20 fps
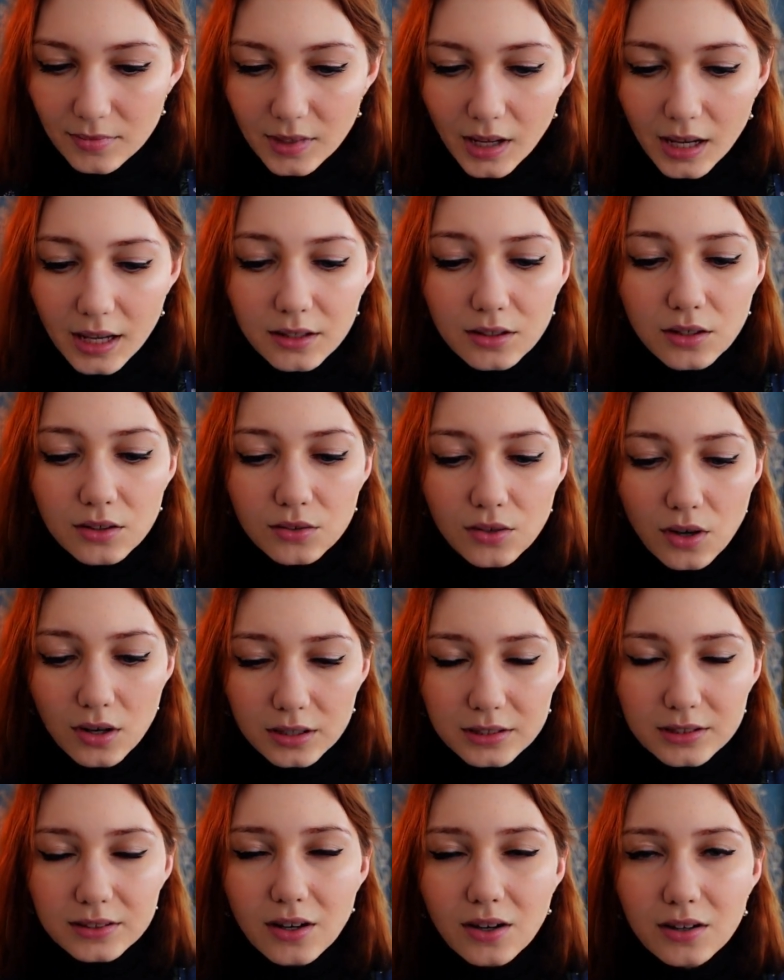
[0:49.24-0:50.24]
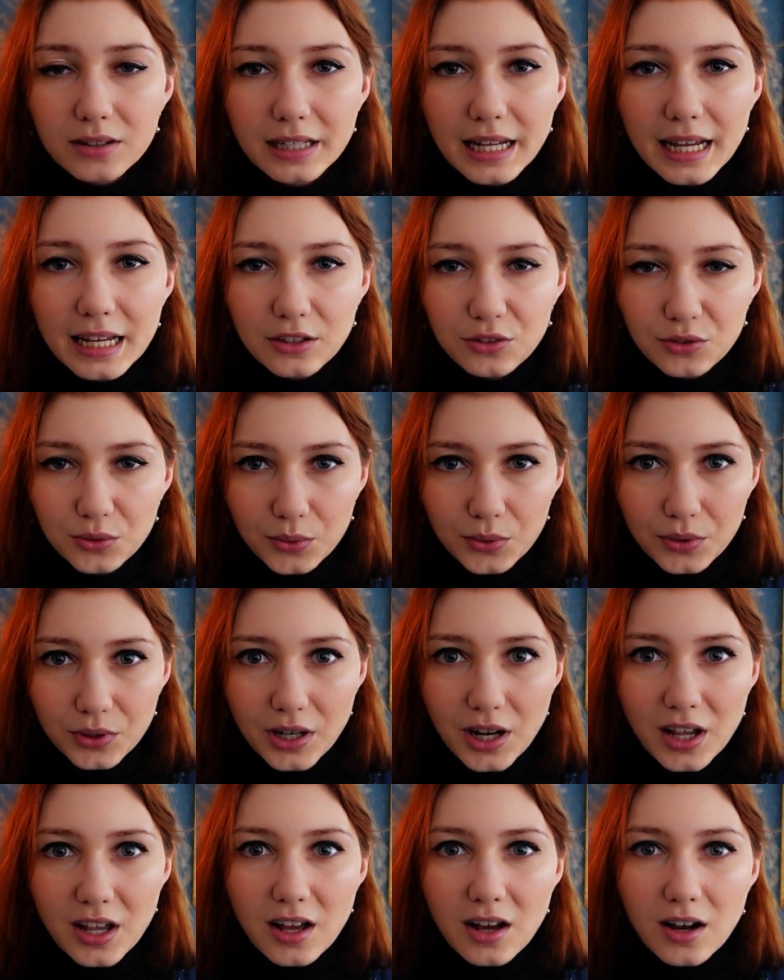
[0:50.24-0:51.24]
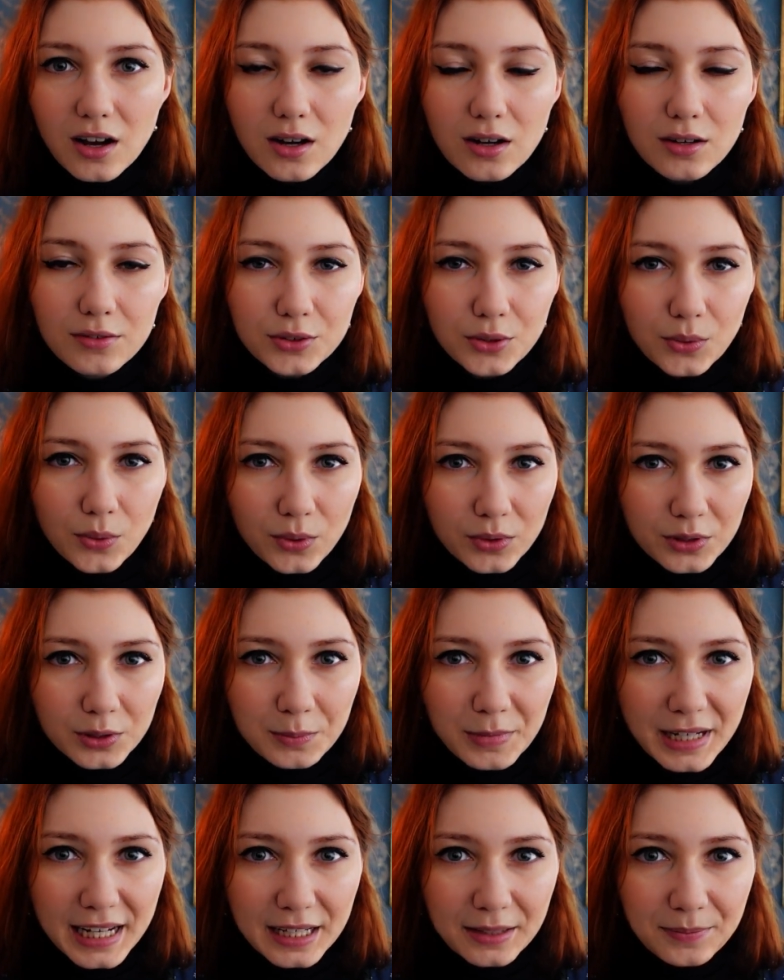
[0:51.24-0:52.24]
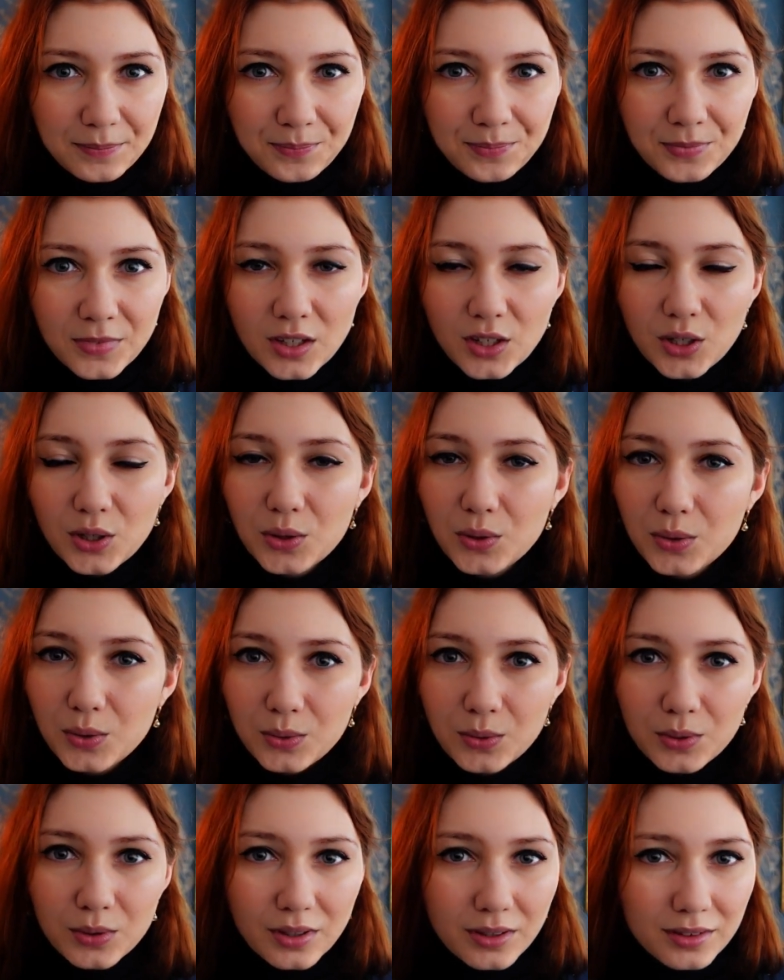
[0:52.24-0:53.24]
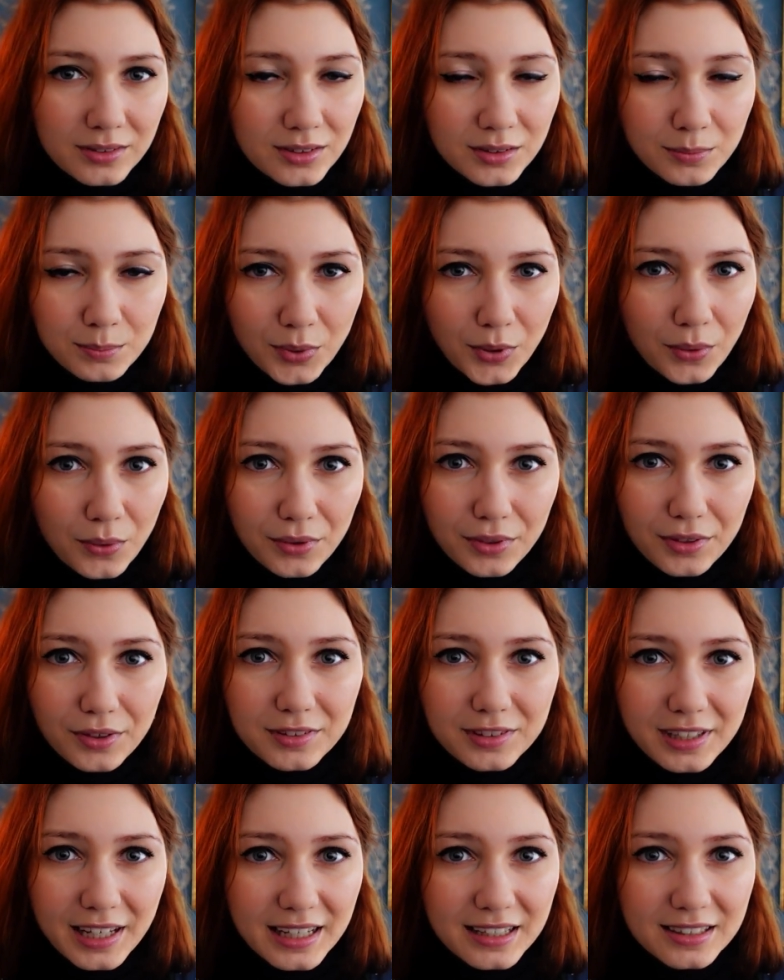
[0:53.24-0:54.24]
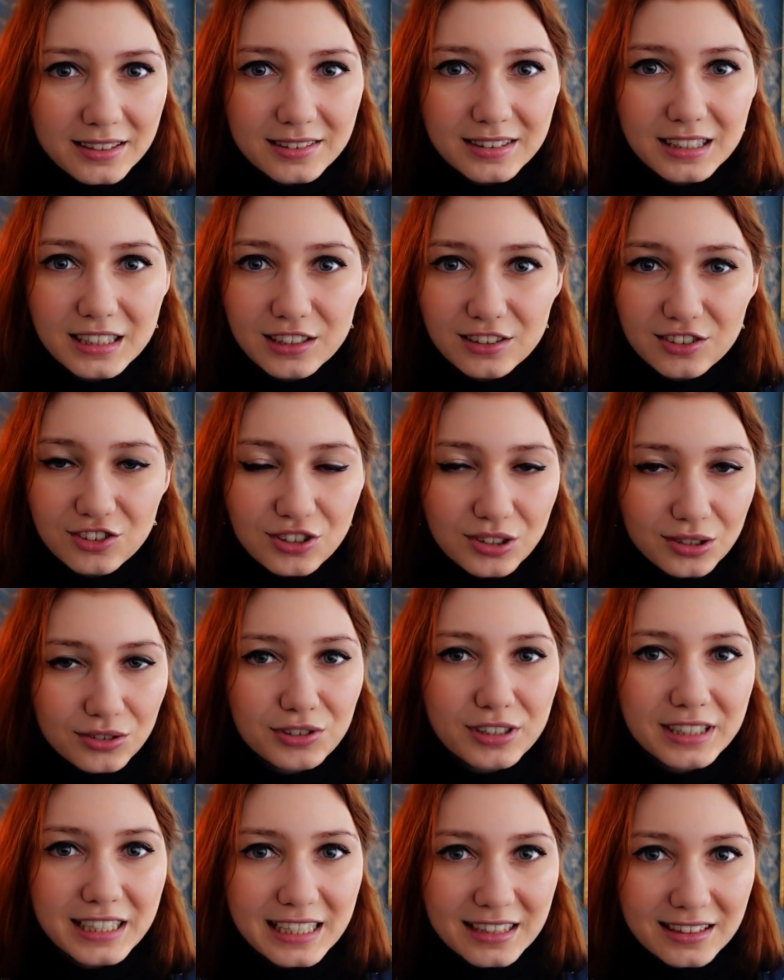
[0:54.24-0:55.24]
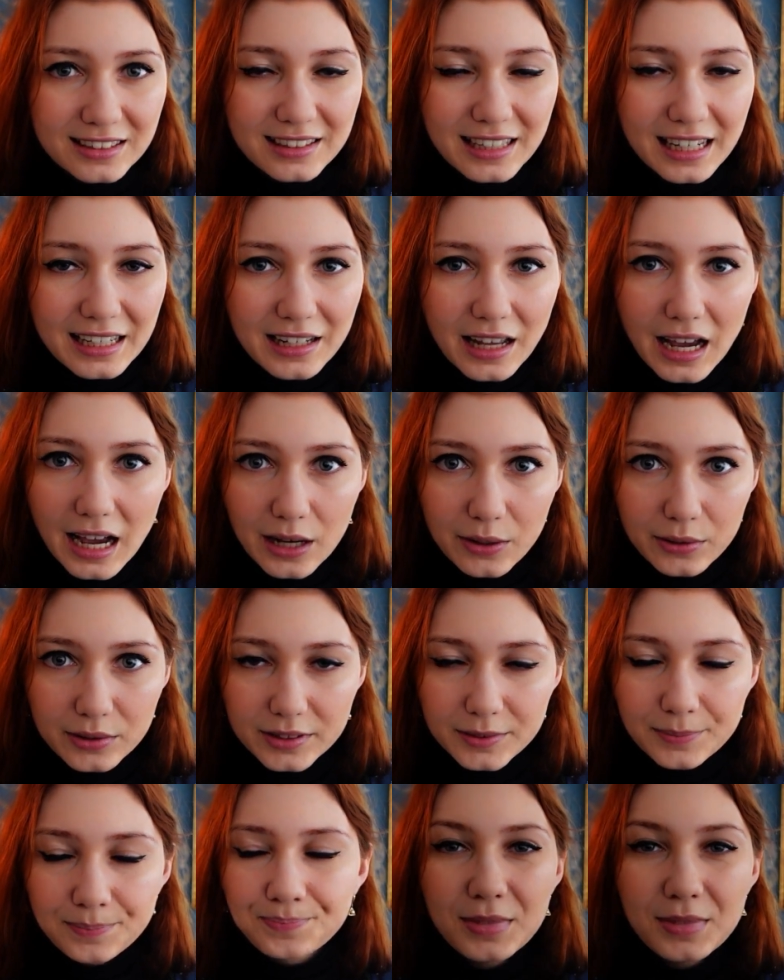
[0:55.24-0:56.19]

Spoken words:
and knocks on a door of an older man who both takes these children inside the house.